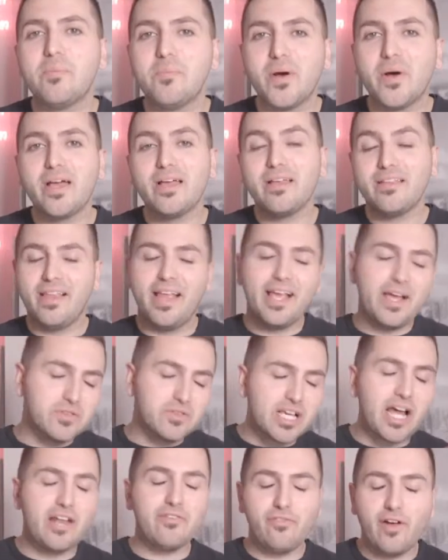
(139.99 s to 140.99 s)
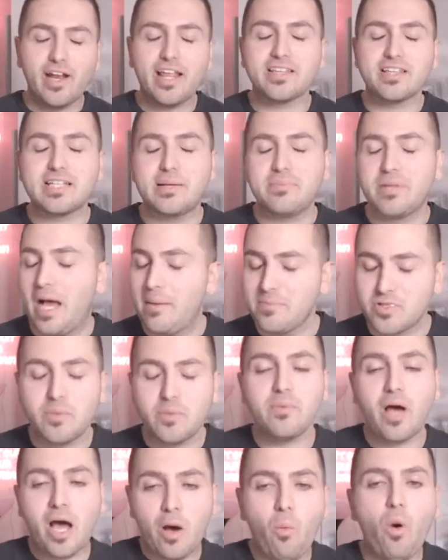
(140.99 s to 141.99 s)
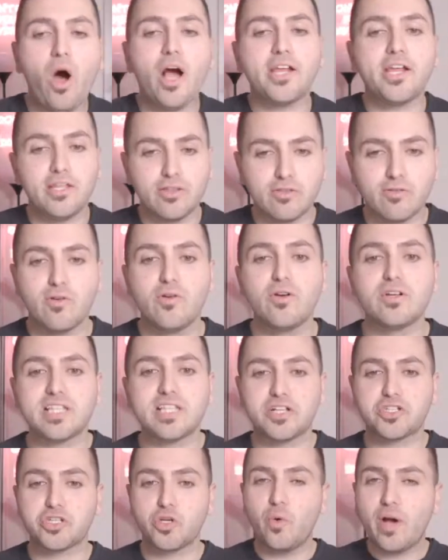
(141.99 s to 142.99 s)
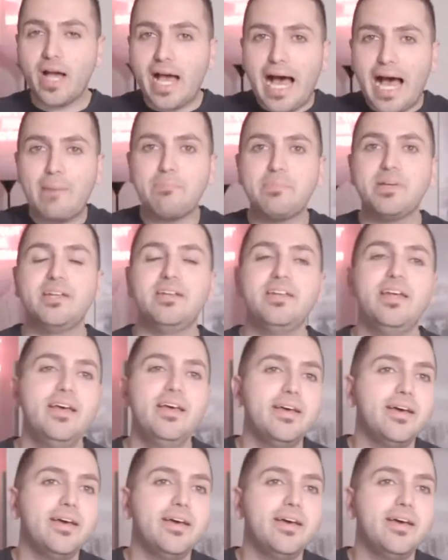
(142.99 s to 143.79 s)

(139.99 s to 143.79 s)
But it was kind of funny at the same time. So I'll walk you through essentially what happened.